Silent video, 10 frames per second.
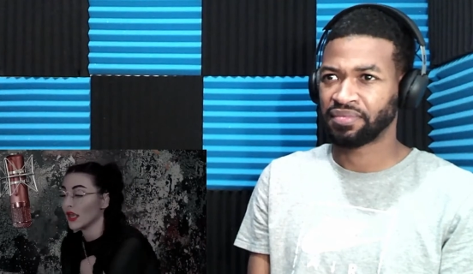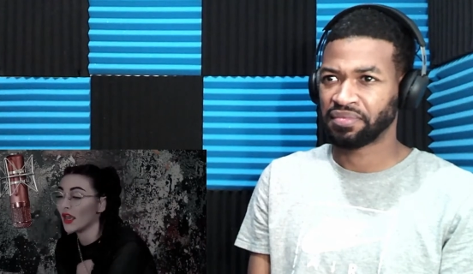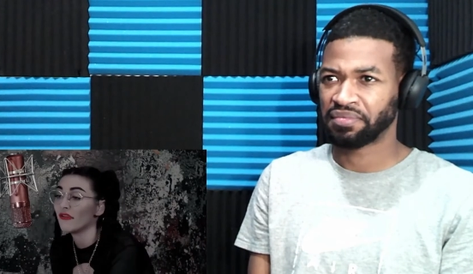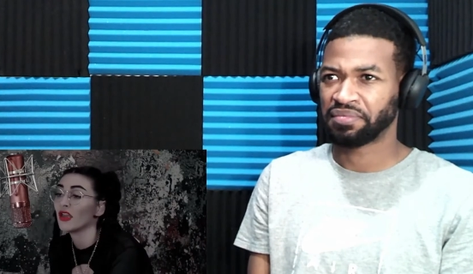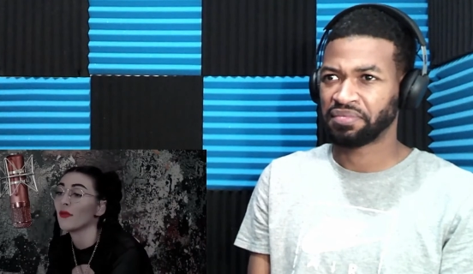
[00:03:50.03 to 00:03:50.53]

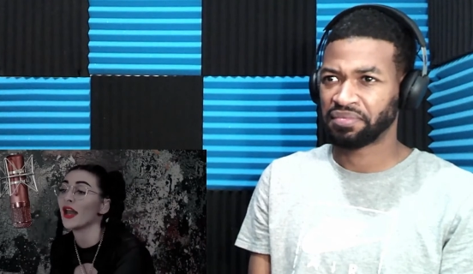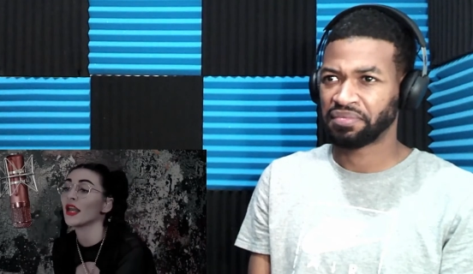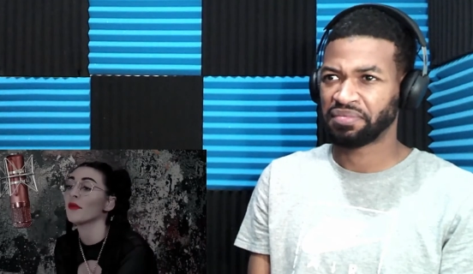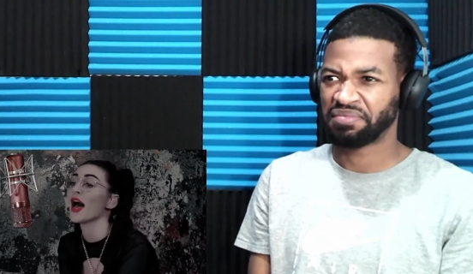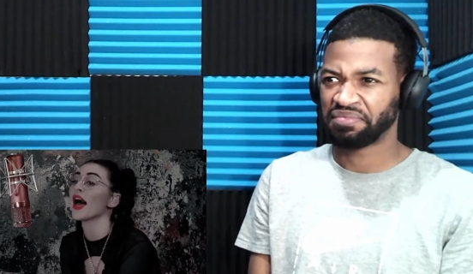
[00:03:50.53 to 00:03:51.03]

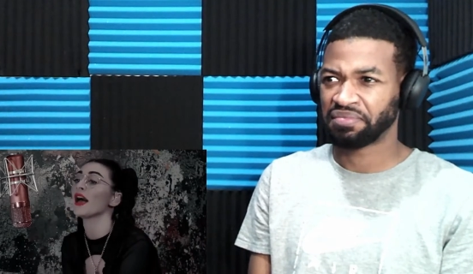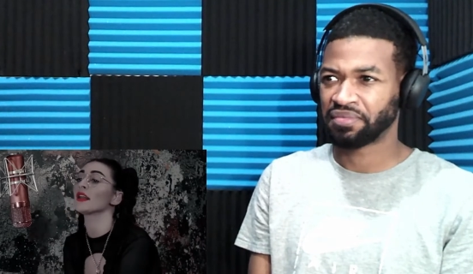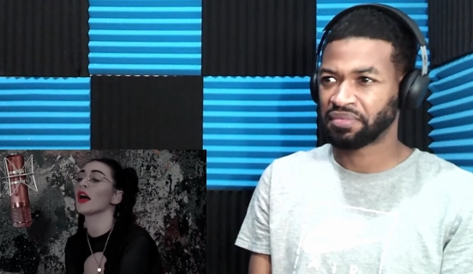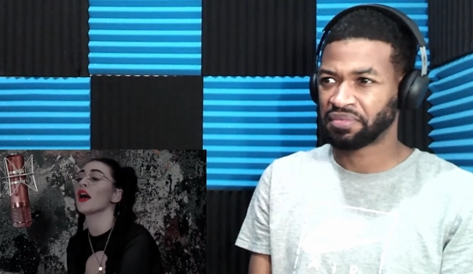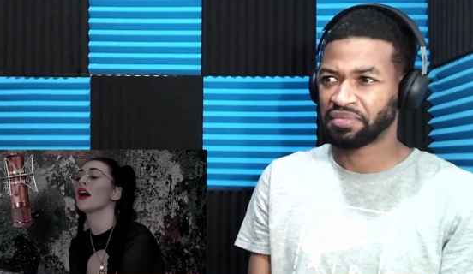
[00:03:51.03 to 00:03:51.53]
Speaker 1: Everybody
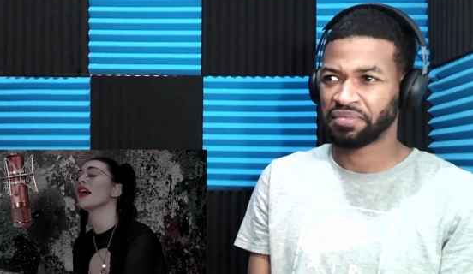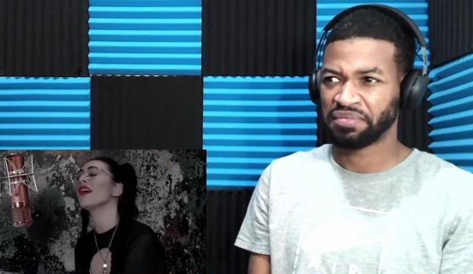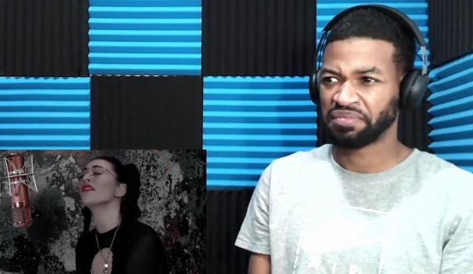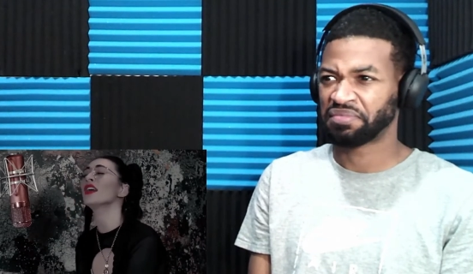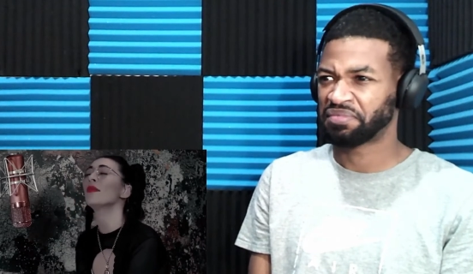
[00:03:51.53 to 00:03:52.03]
mad,
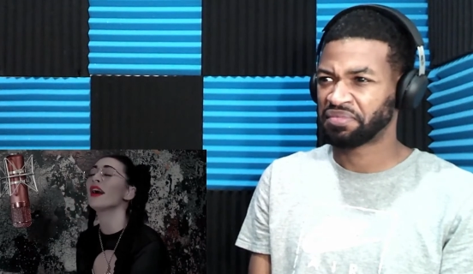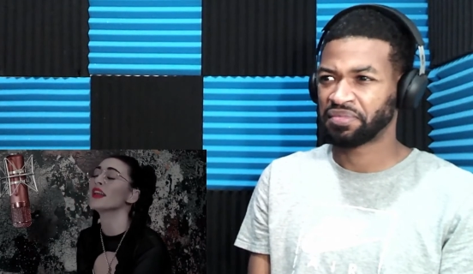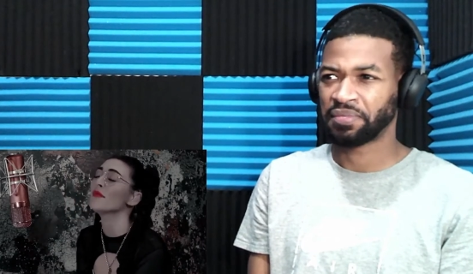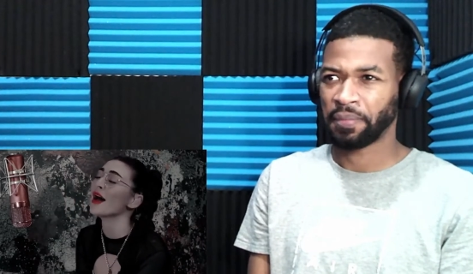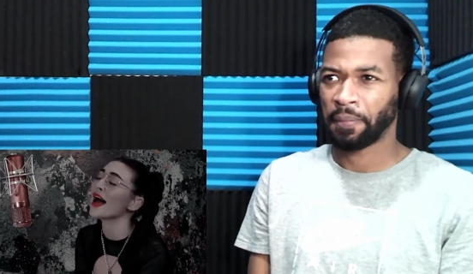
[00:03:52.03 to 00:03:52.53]
yeah.
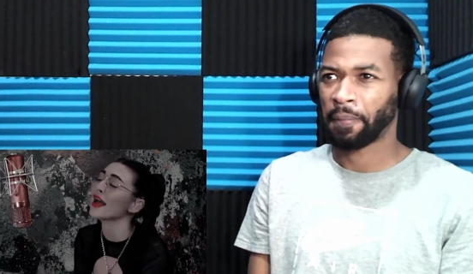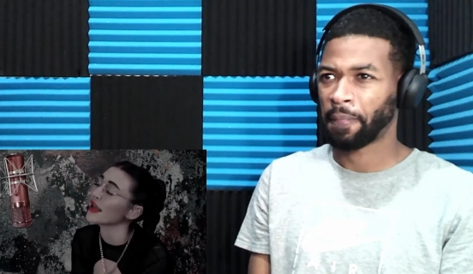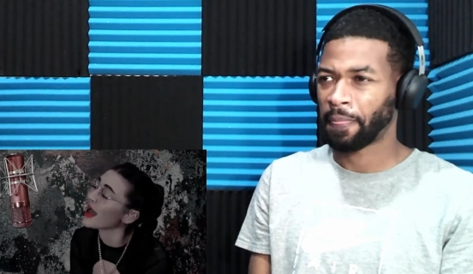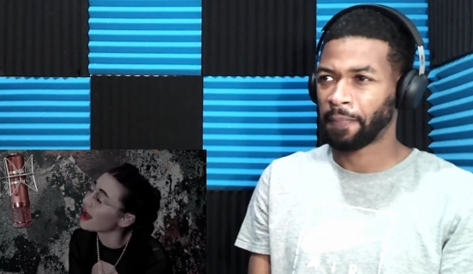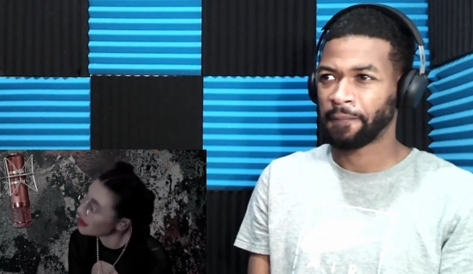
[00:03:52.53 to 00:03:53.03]
Everybody mad,
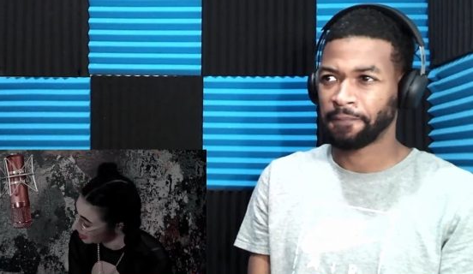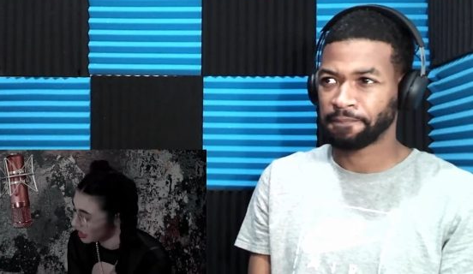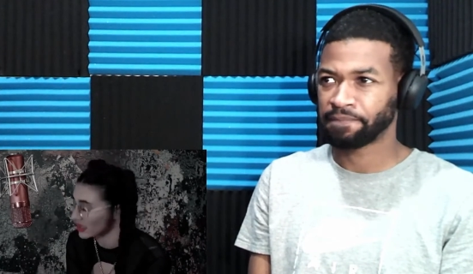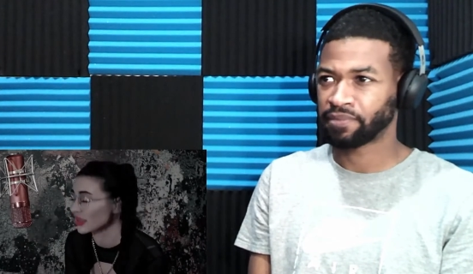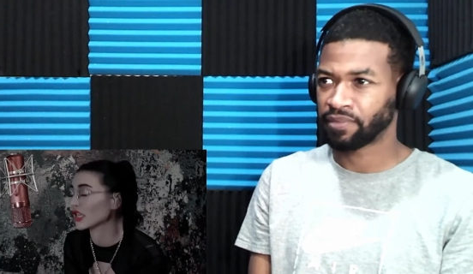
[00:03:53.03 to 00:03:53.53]

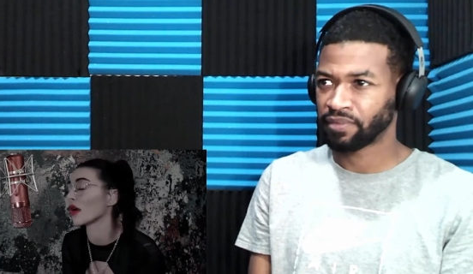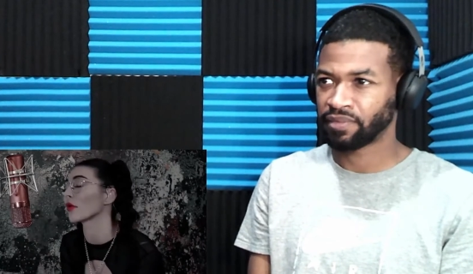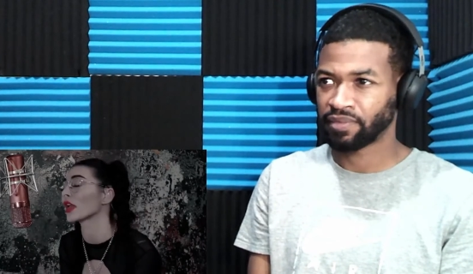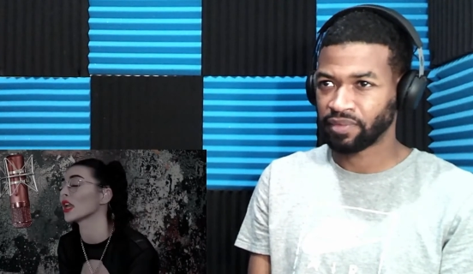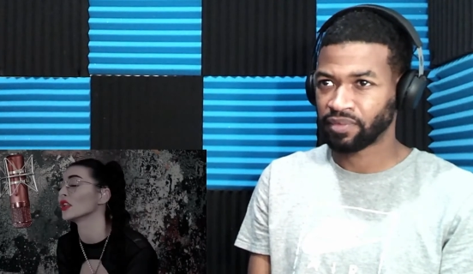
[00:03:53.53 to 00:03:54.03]
yeah. Think
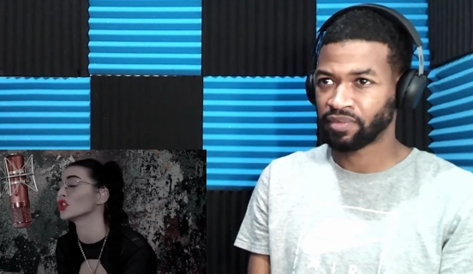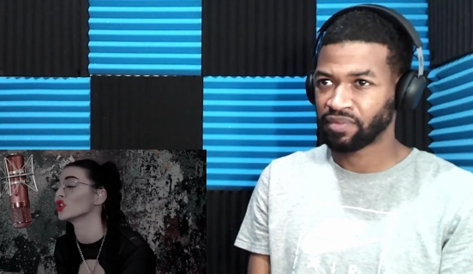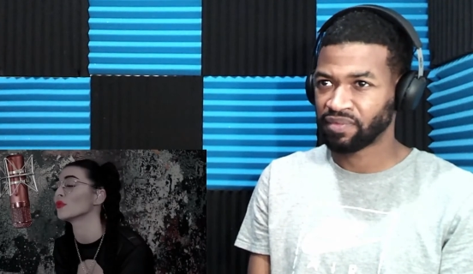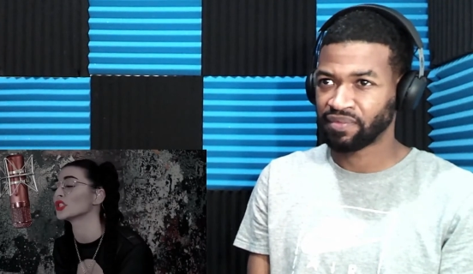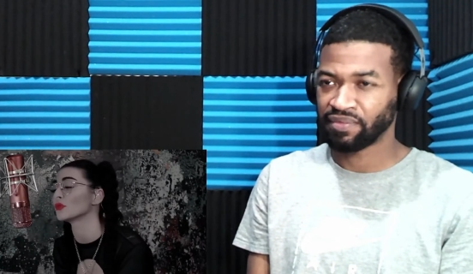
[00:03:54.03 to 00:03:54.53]
I'm getting
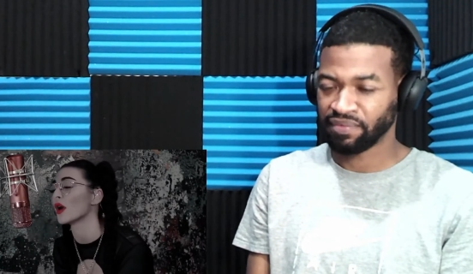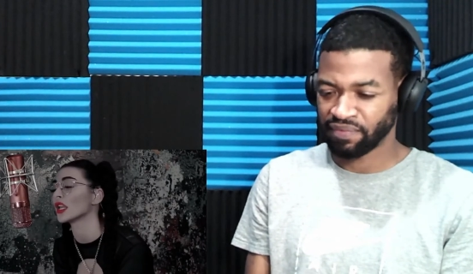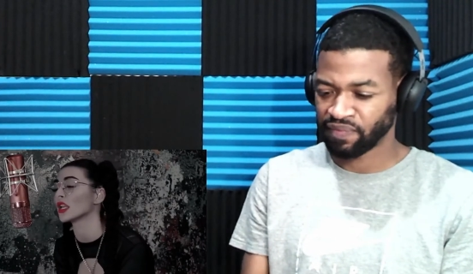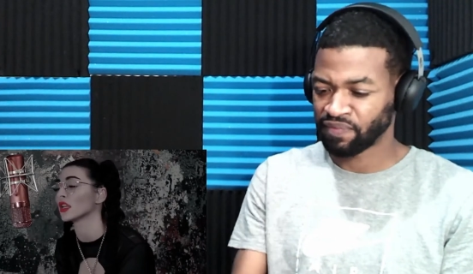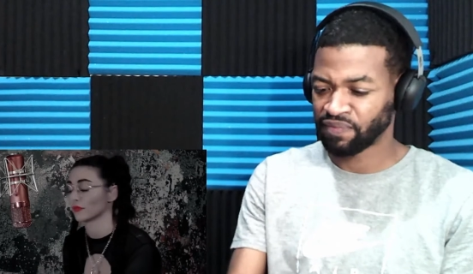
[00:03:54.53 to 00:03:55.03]
too much
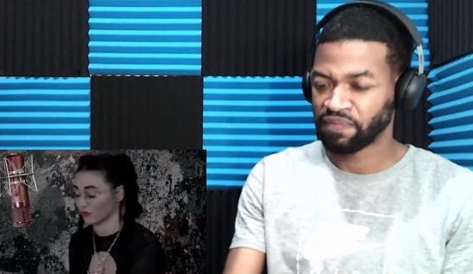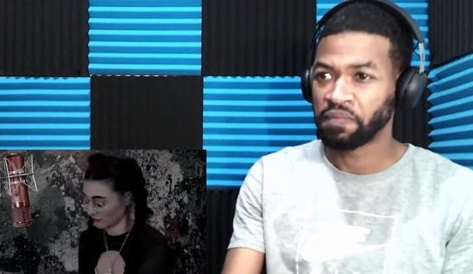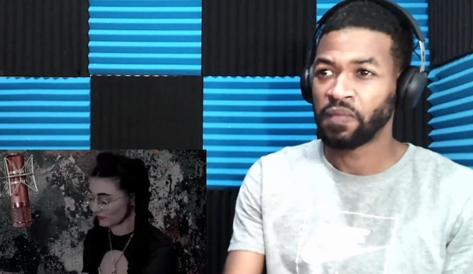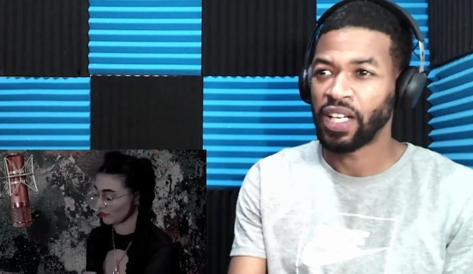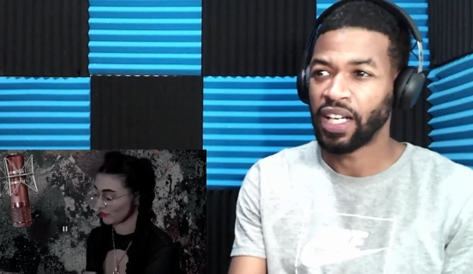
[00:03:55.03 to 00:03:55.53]
money.
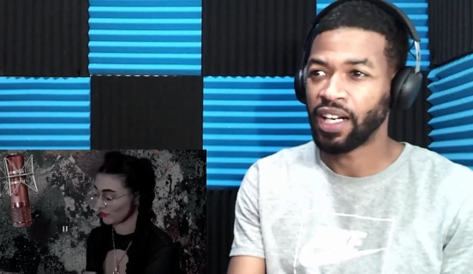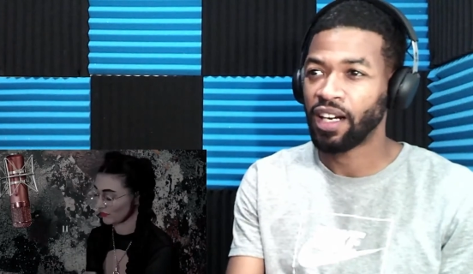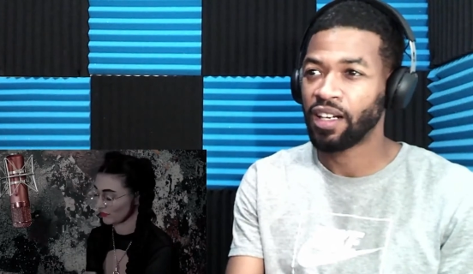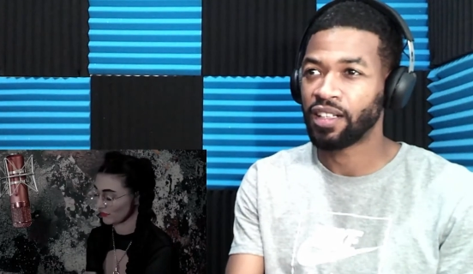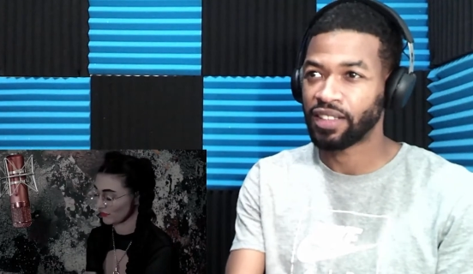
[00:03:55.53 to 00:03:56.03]
Speaker 2: And I
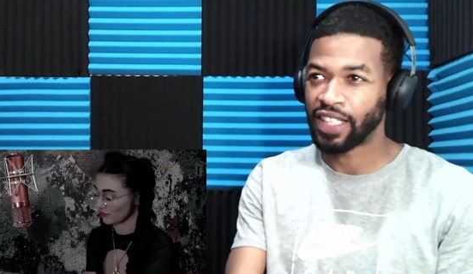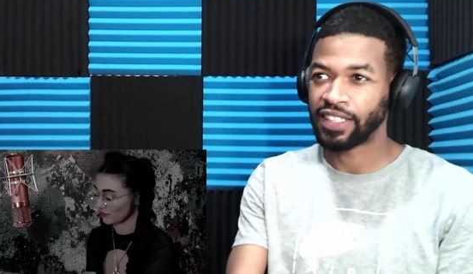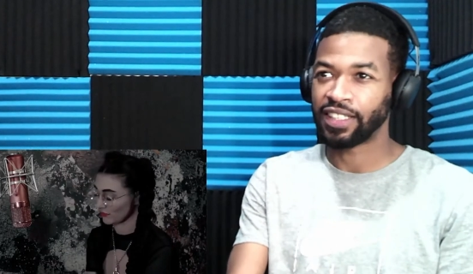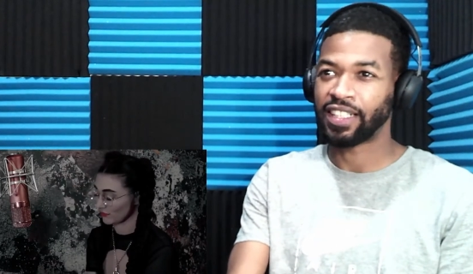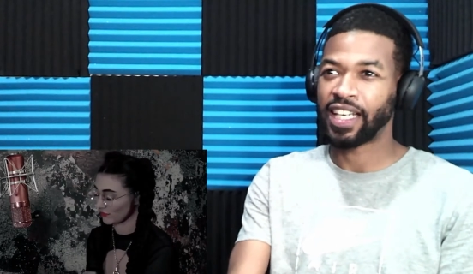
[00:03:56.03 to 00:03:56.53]
heard that
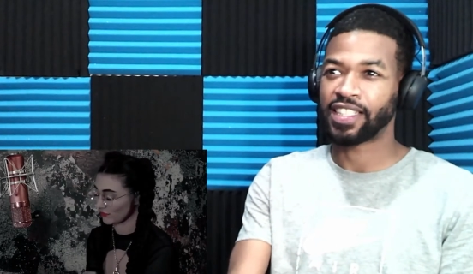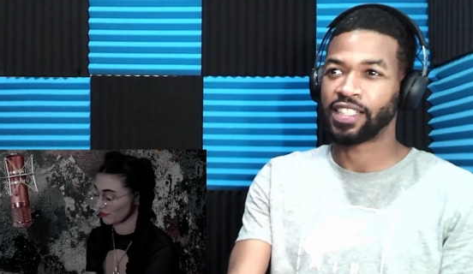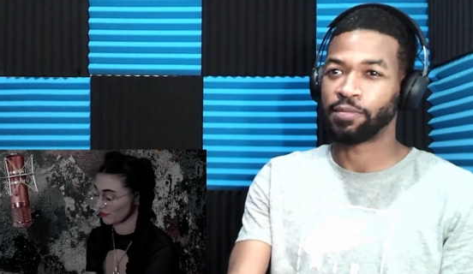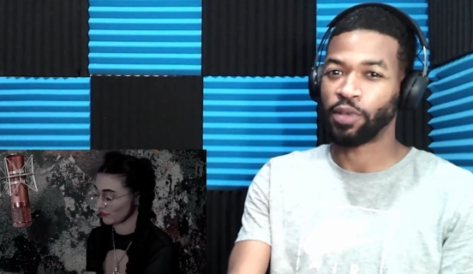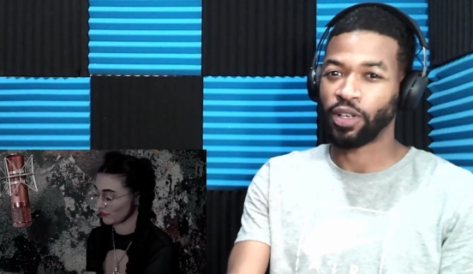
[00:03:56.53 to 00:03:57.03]
gymnastics
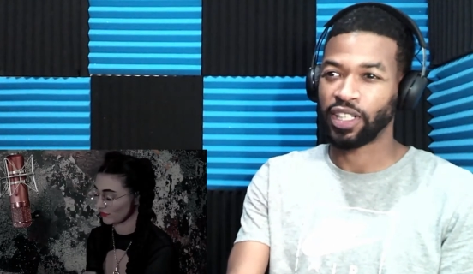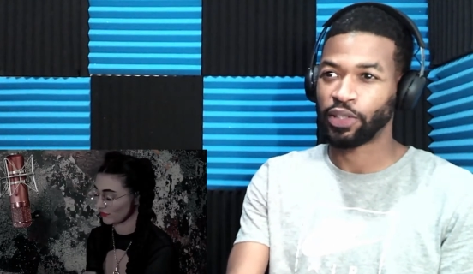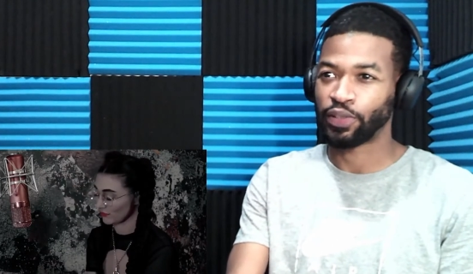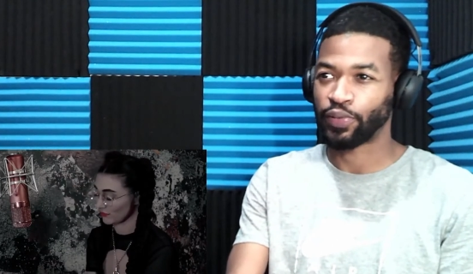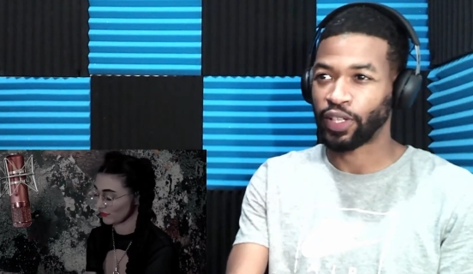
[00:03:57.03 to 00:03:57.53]
bar. That was
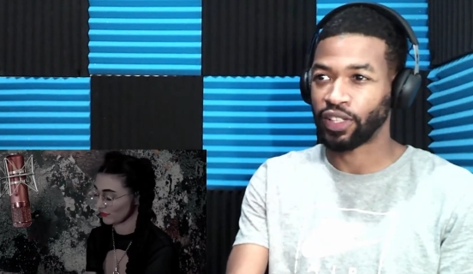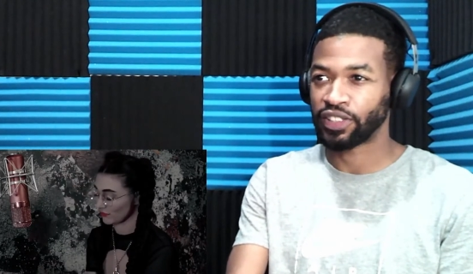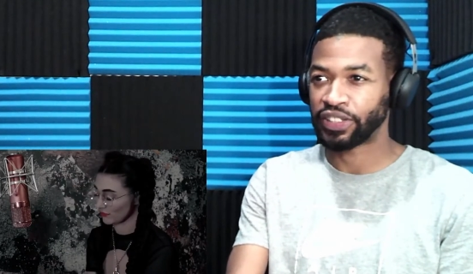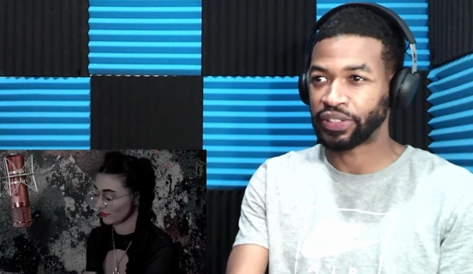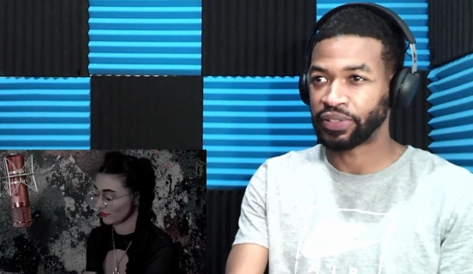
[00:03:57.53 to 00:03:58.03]
fire
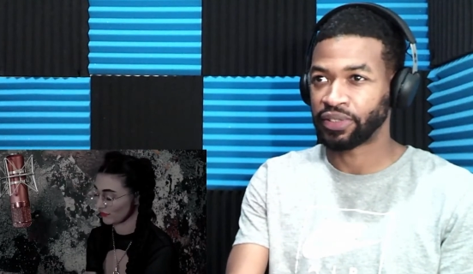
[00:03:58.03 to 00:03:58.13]
too.